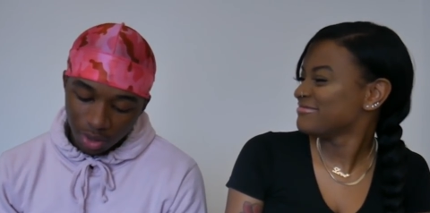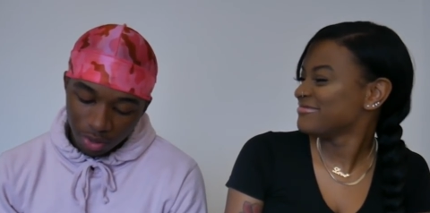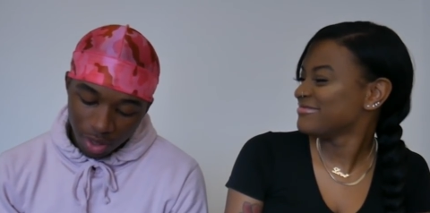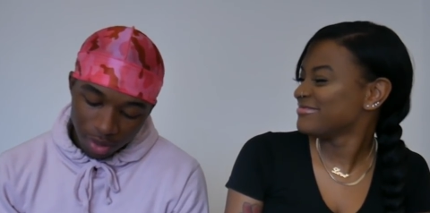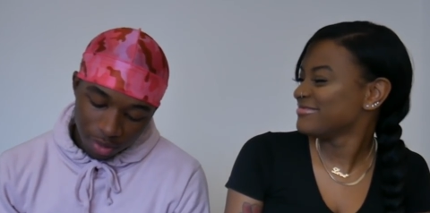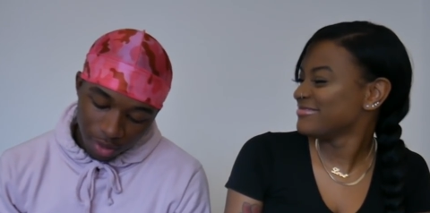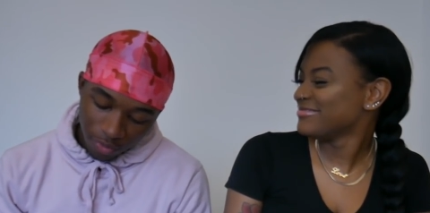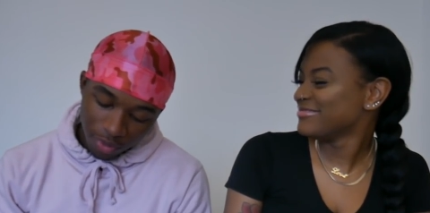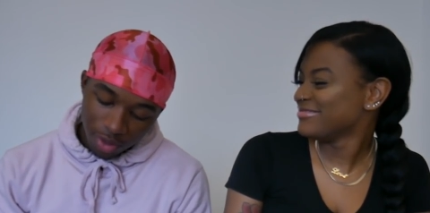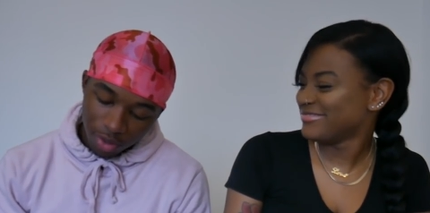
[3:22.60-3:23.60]
Speaker 1: y'all know that,
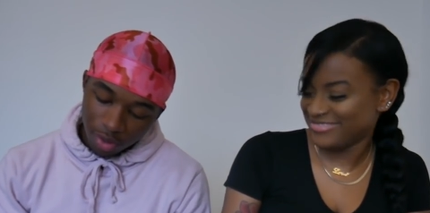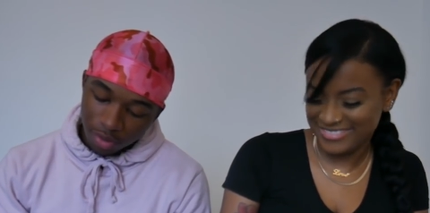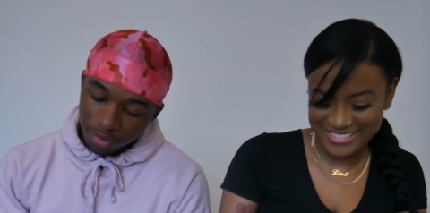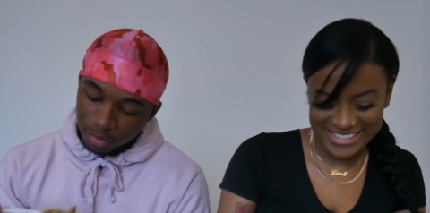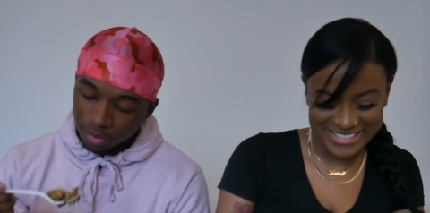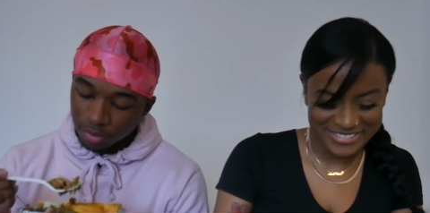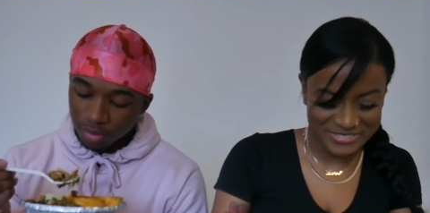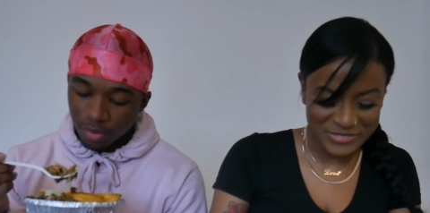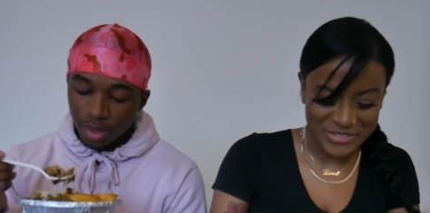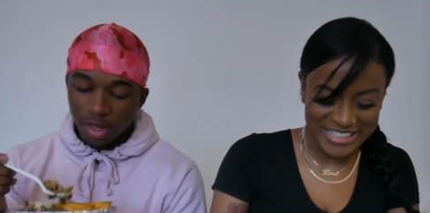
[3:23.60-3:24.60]
if you didn't know.
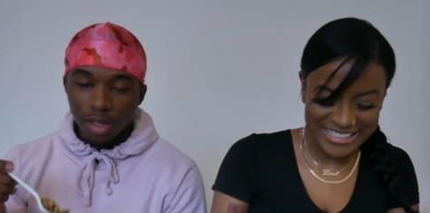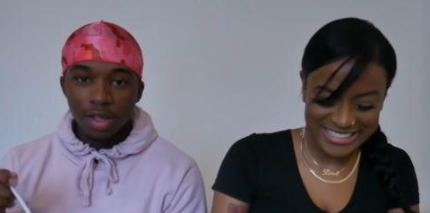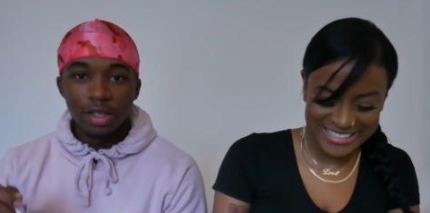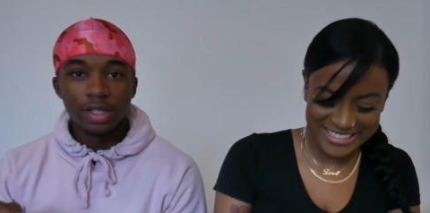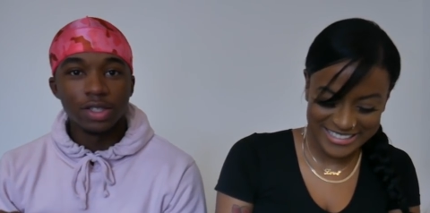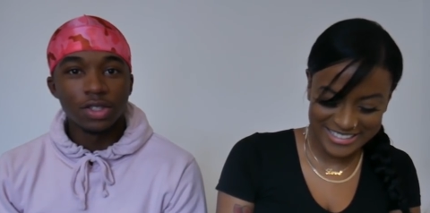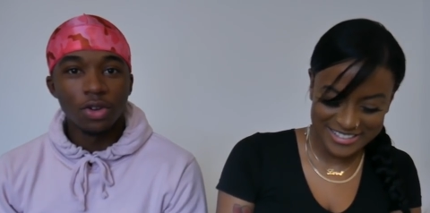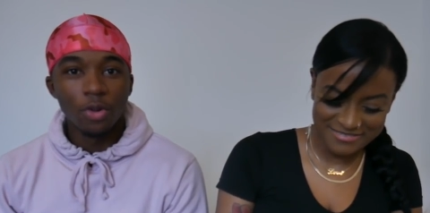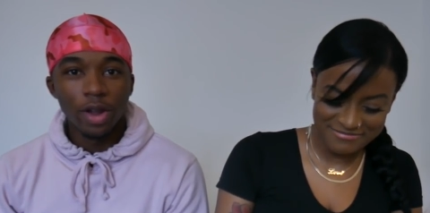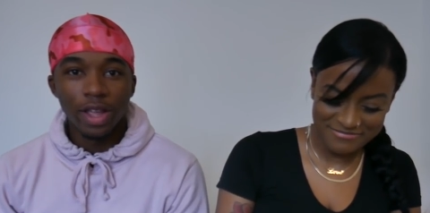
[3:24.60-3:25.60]
What? This is
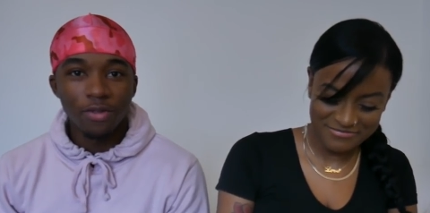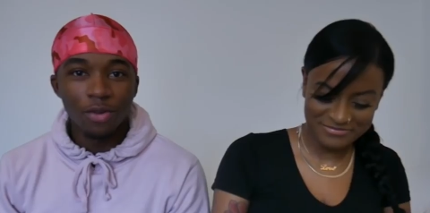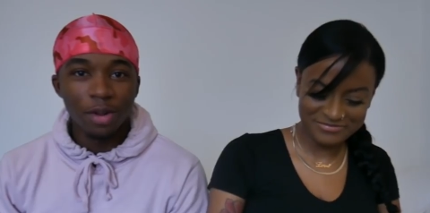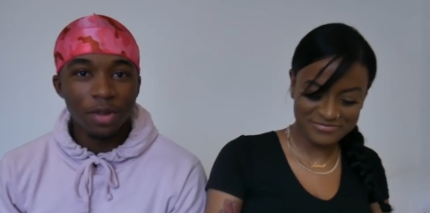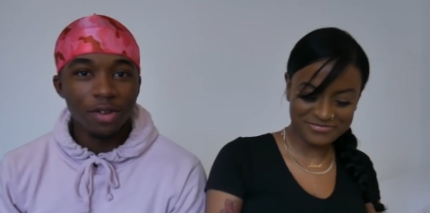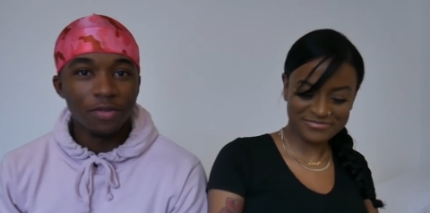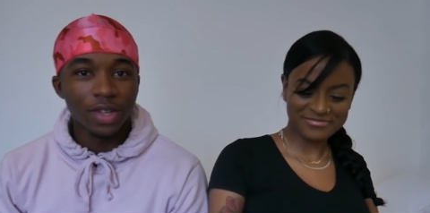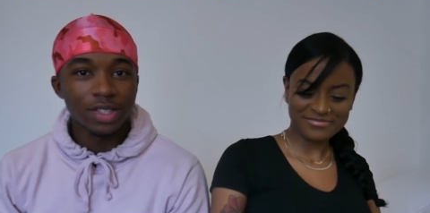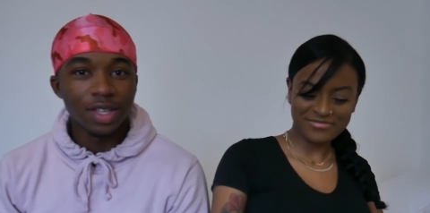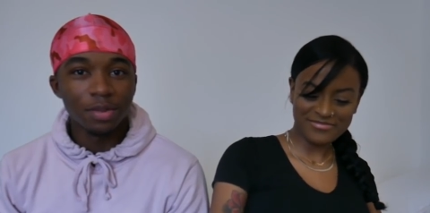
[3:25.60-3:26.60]
so weird. Even when I be on
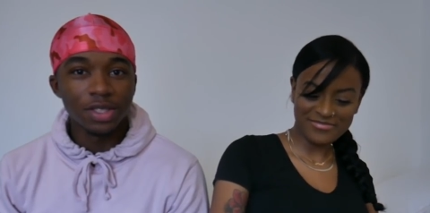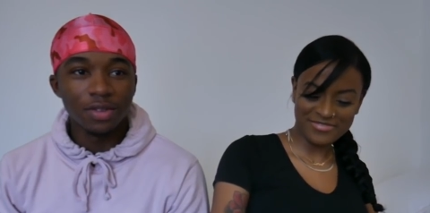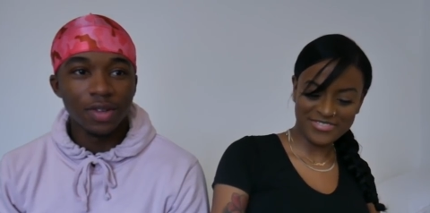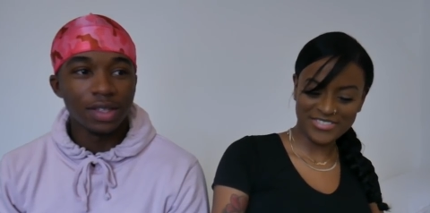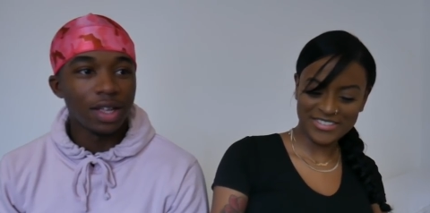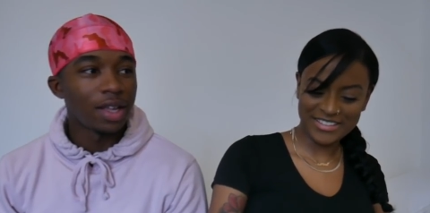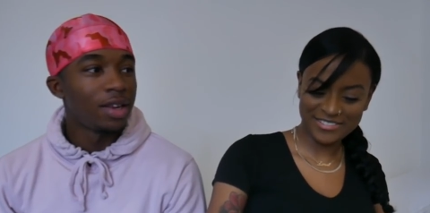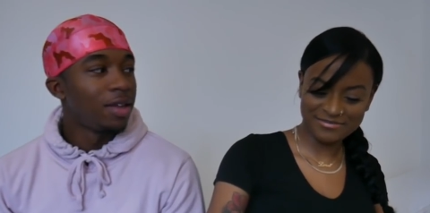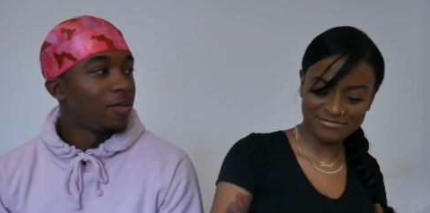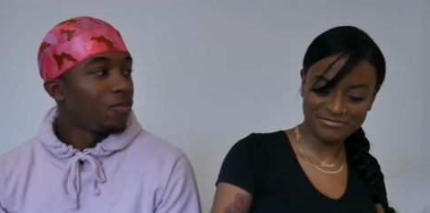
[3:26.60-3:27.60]
FaceTime and stuff like
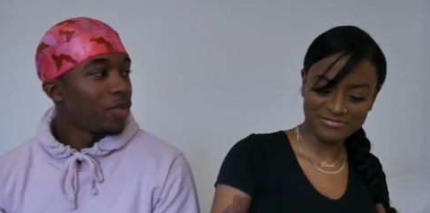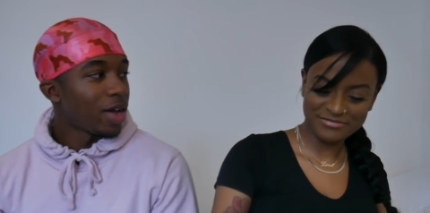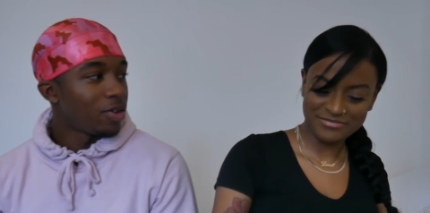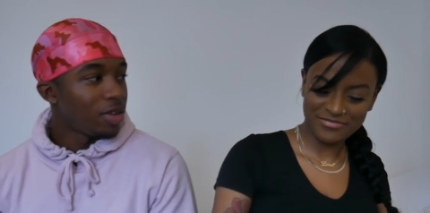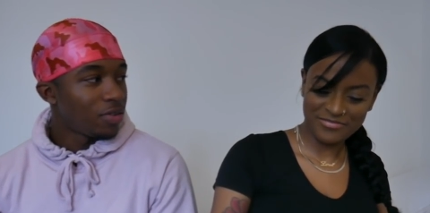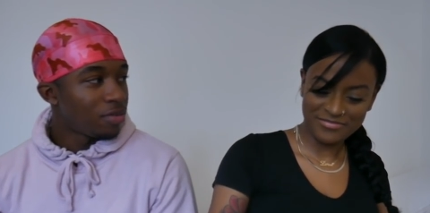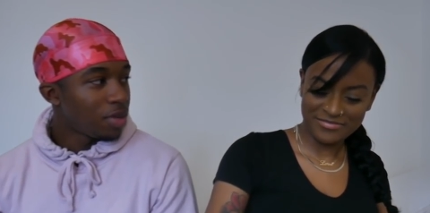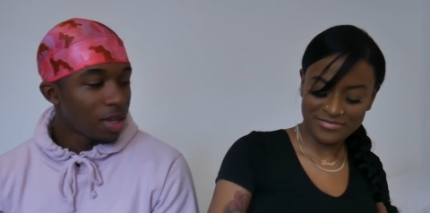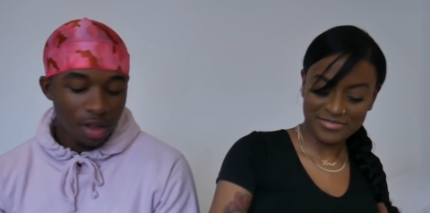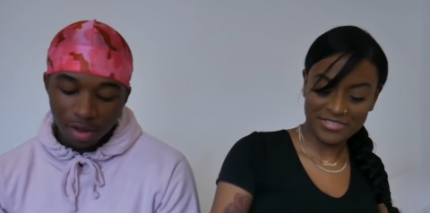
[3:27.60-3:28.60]
that, I don't even
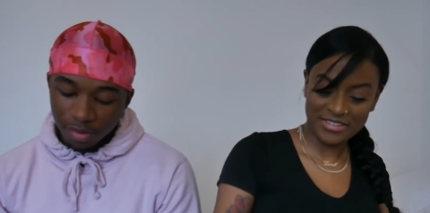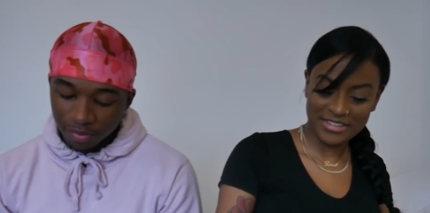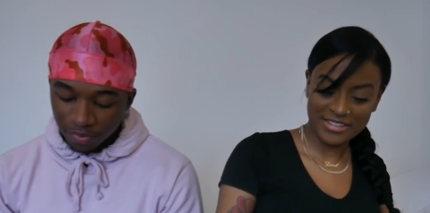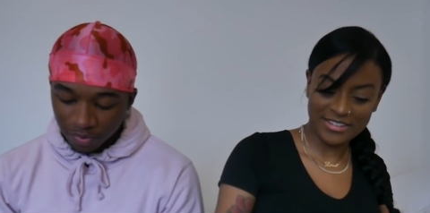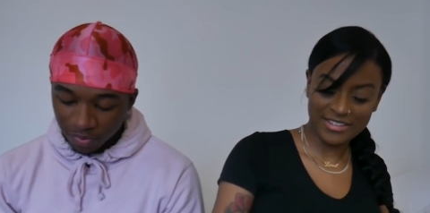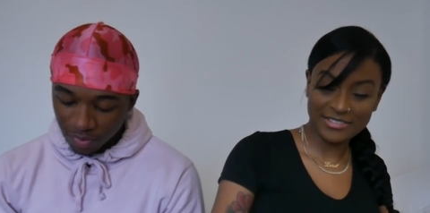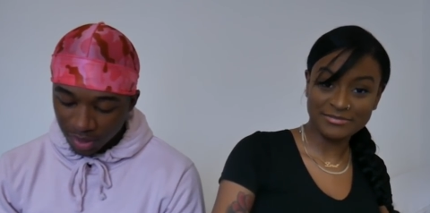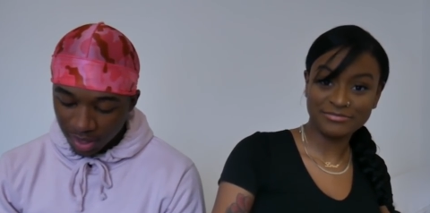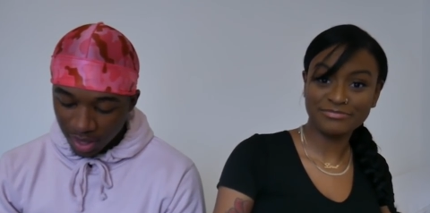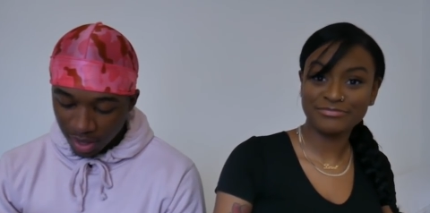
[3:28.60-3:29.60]
be um
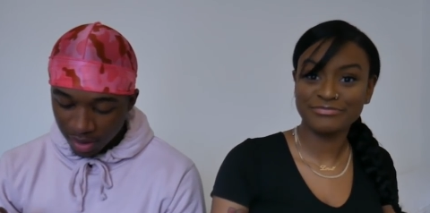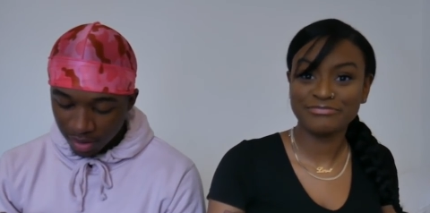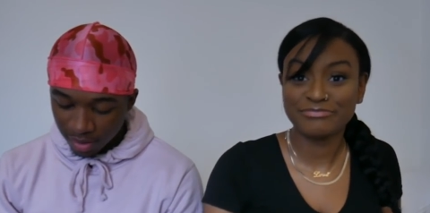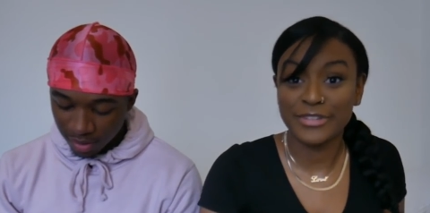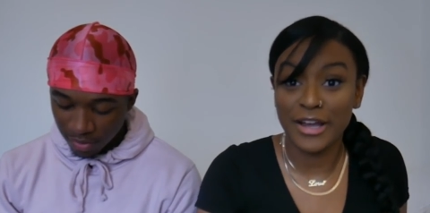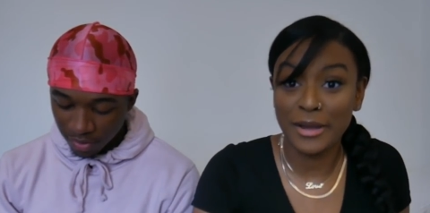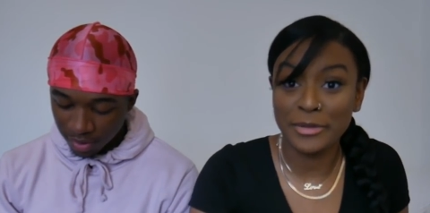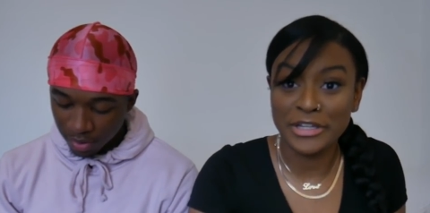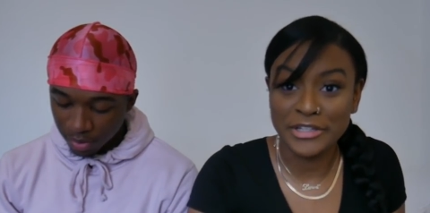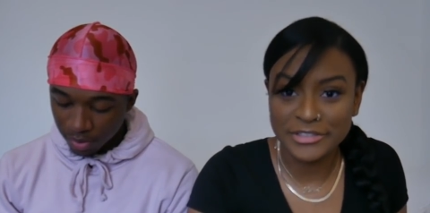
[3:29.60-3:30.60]
eating.
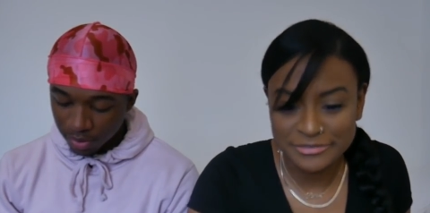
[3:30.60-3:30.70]
I'm gonna eat.